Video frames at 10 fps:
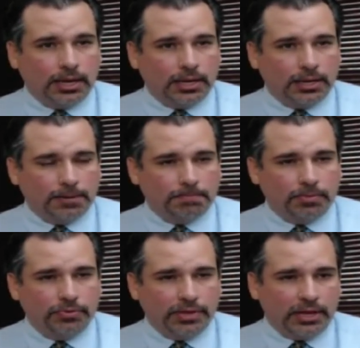
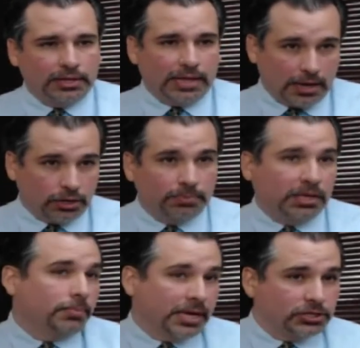then
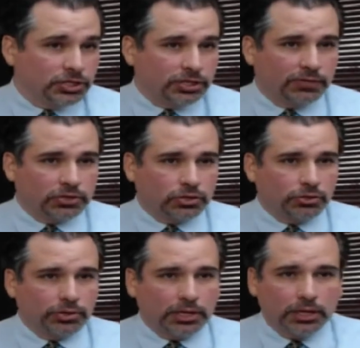that could be a basis of
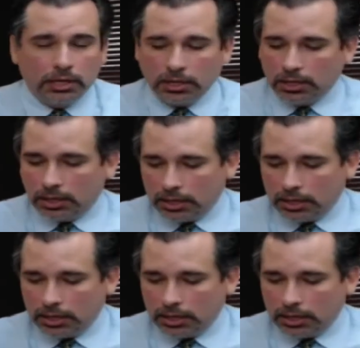excluding